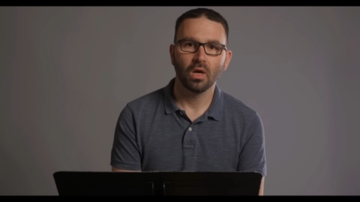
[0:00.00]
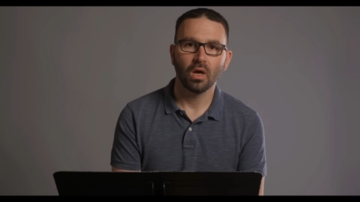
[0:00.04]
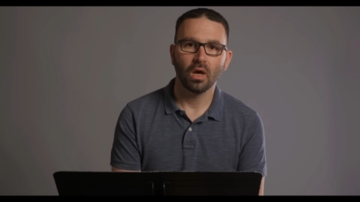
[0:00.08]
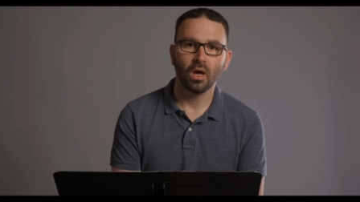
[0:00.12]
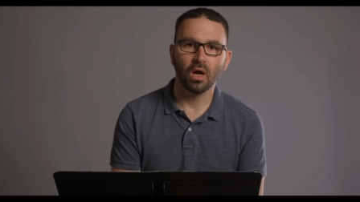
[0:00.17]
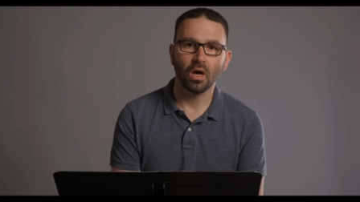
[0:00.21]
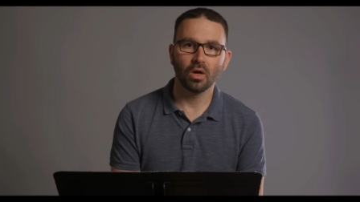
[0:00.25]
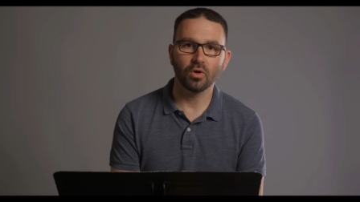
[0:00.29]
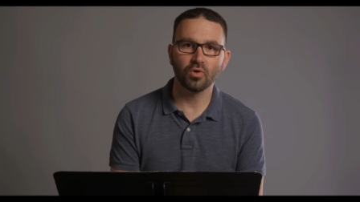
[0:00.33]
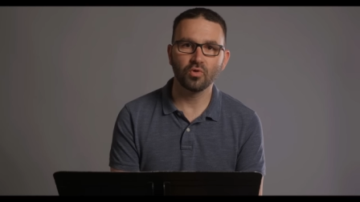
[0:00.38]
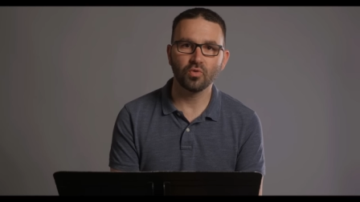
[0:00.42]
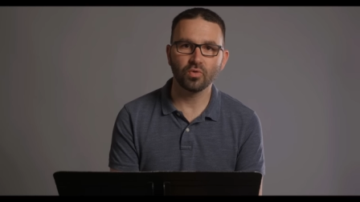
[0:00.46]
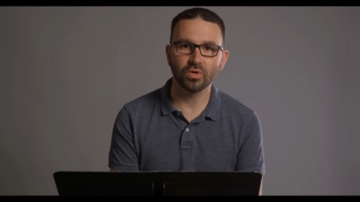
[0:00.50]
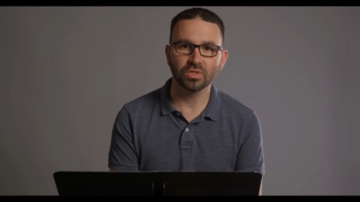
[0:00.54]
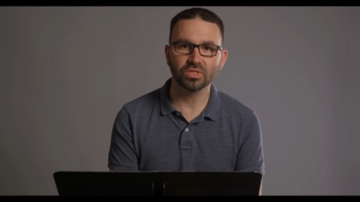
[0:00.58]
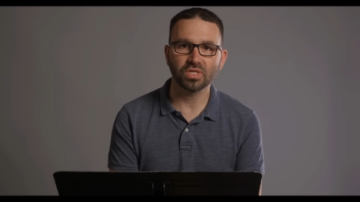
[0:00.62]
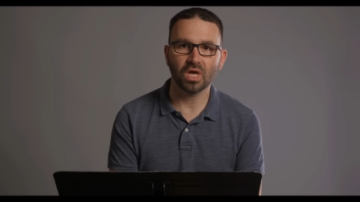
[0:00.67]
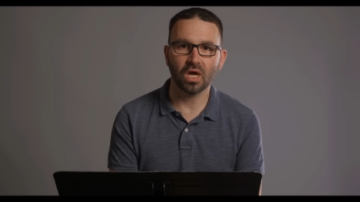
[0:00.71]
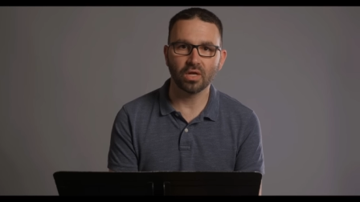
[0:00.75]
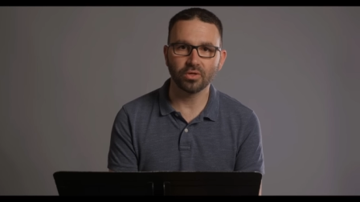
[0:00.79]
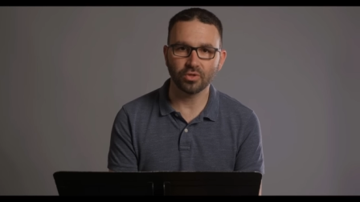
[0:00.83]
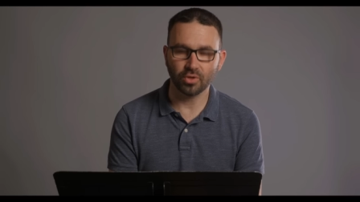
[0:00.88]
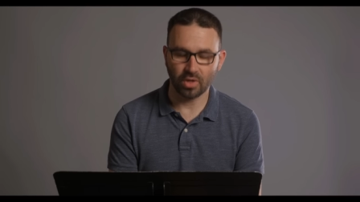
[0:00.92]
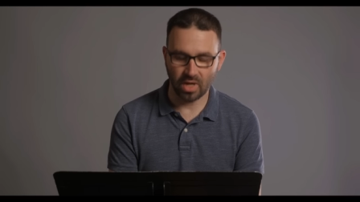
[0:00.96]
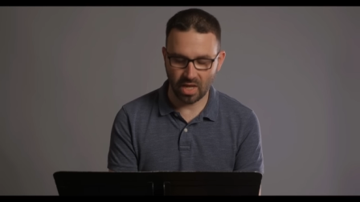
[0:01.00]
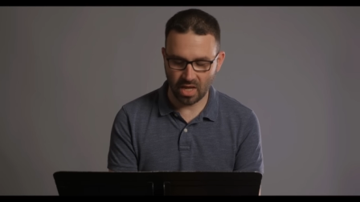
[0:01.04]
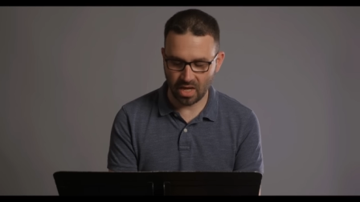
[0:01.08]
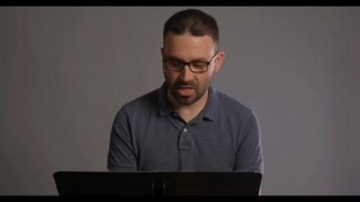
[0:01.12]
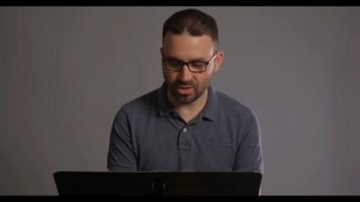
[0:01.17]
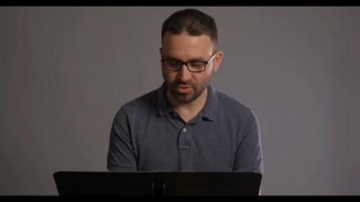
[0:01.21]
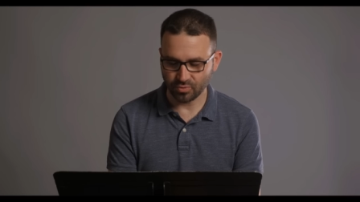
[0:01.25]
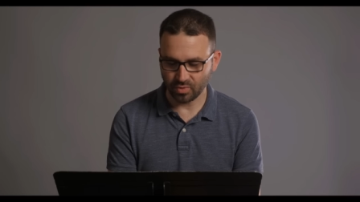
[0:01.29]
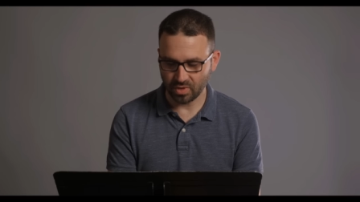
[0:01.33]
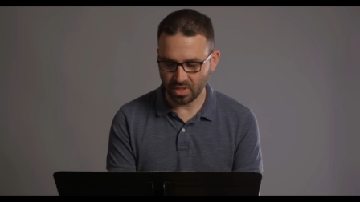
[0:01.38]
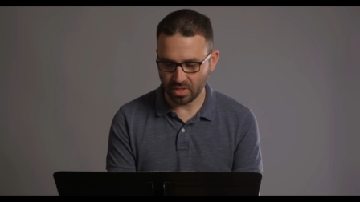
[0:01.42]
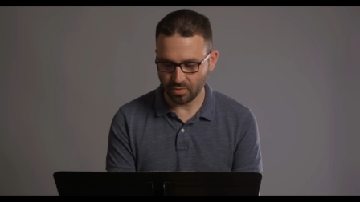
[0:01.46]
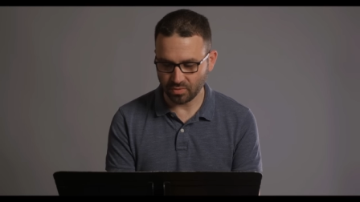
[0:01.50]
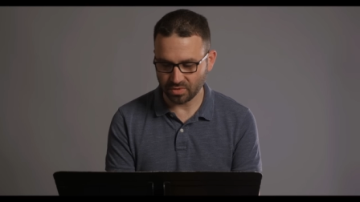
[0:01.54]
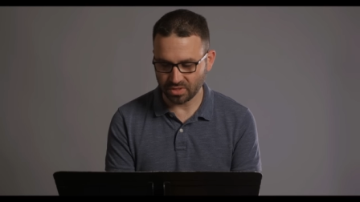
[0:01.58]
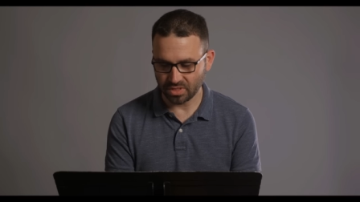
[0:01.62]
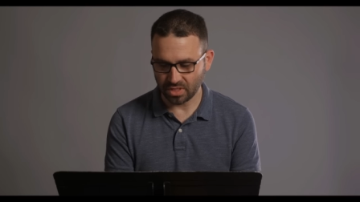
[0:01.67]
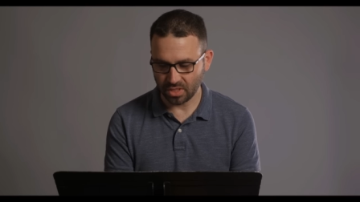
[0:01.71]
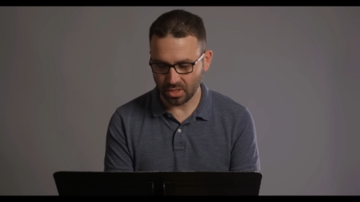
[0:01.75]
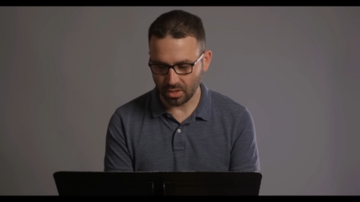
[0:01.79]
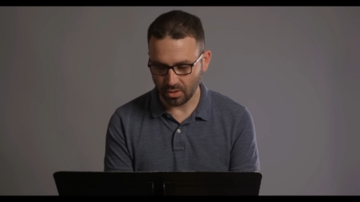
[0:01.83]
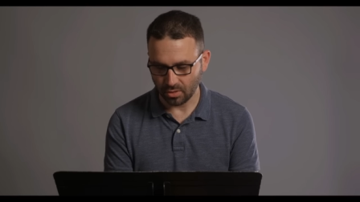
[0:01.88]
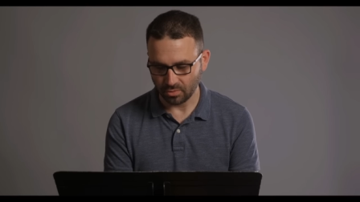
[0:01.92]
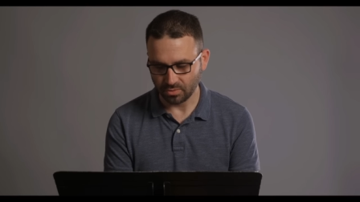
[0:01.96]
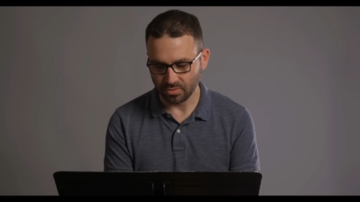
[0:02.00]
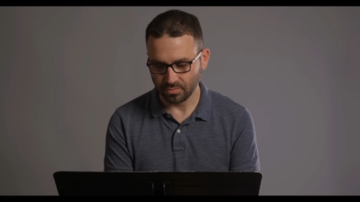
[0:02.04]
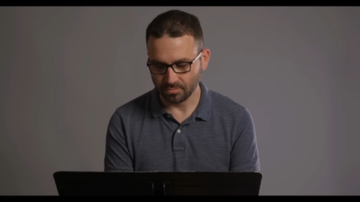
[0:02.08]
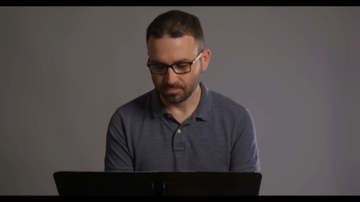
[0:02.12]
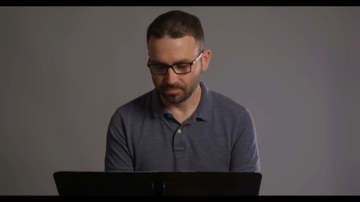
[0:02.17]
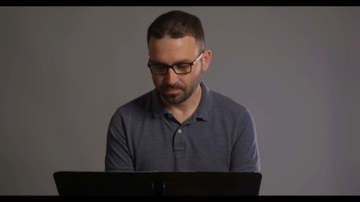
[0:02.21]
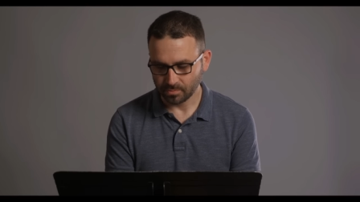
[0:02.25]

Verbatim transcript: uh, who was underage when he was killed.